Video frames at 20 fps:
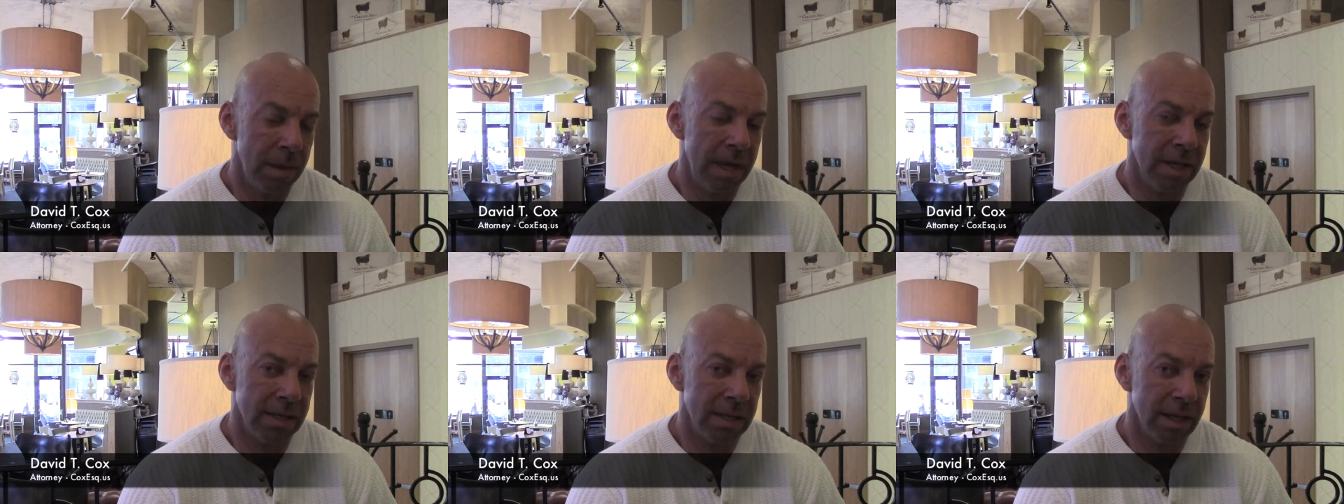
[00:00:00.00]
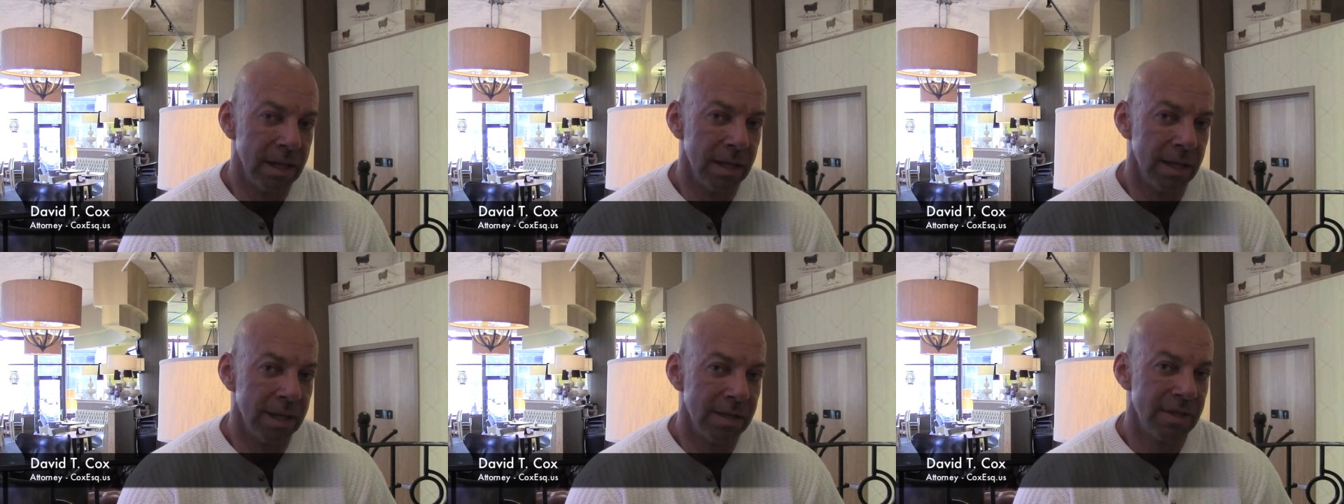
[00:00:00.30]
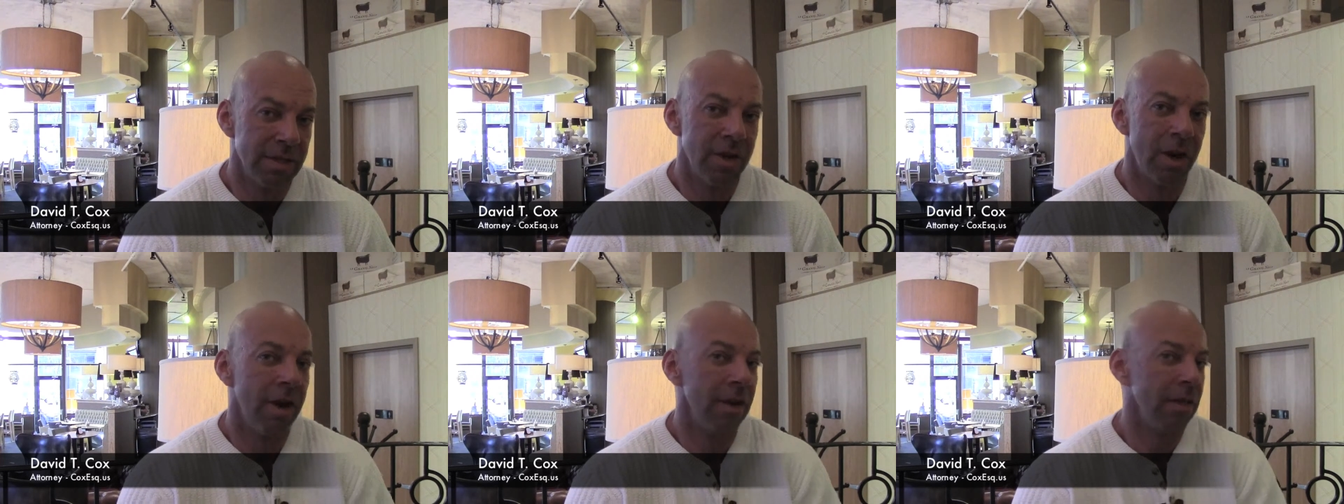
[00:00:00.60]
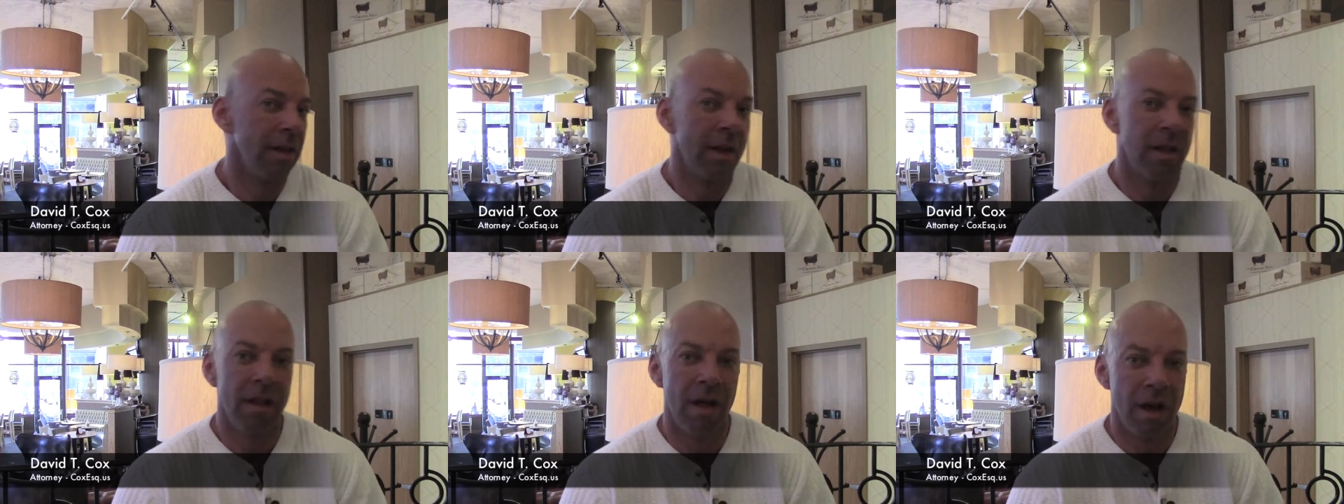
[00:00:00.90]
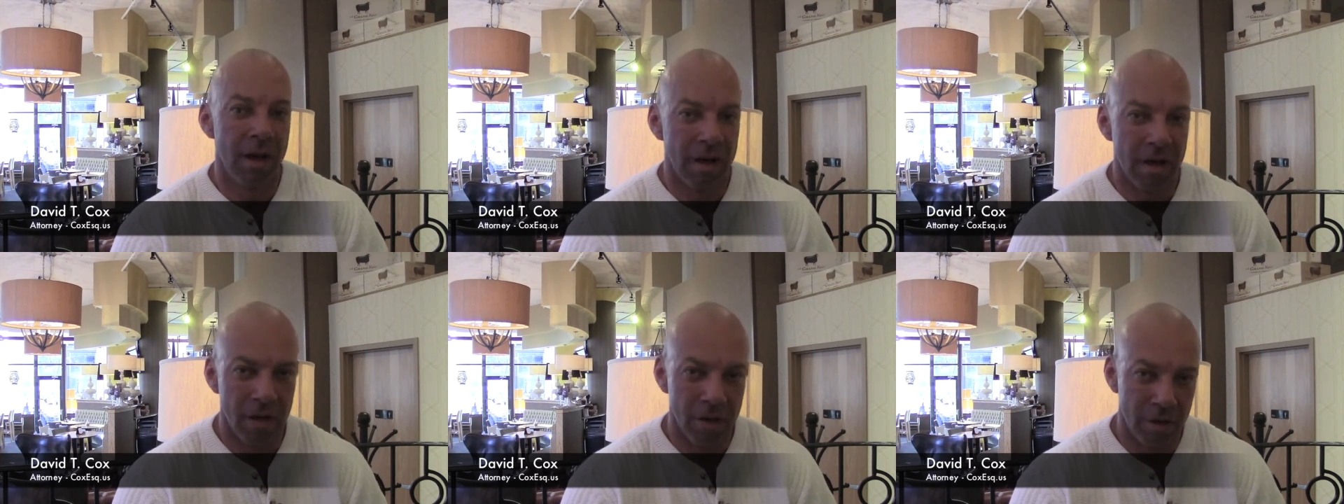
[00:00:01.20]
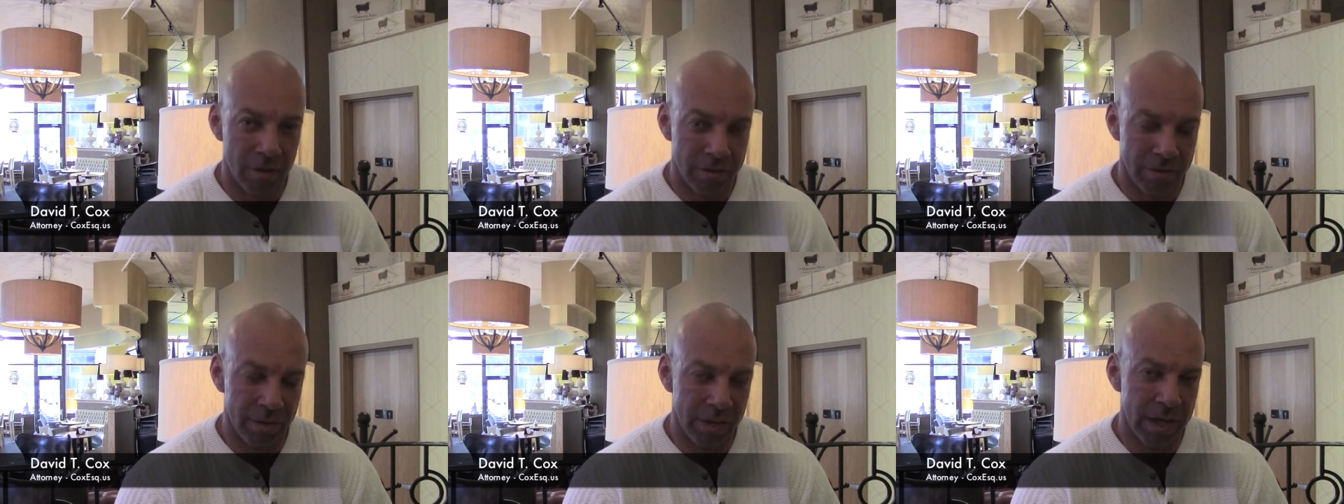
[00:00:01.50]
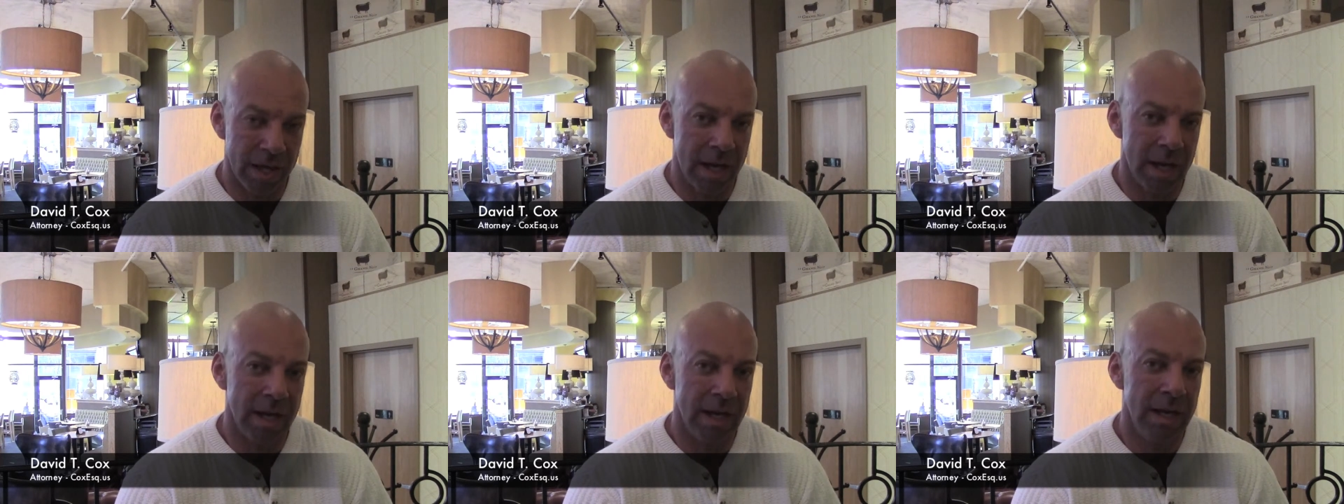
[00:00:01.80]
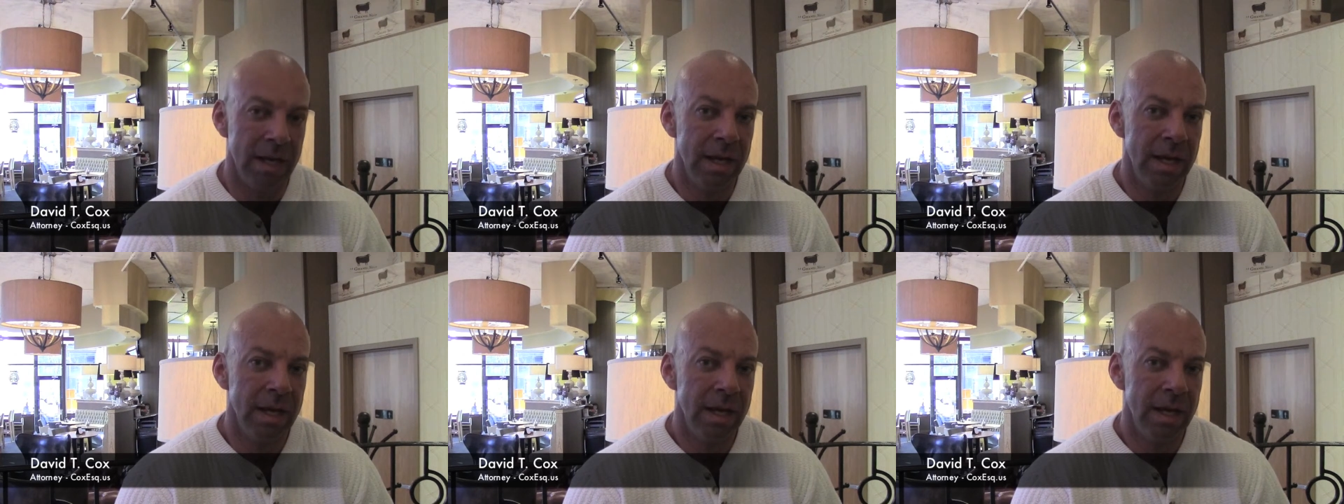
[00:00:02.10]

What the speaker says: basically start the clock all over again,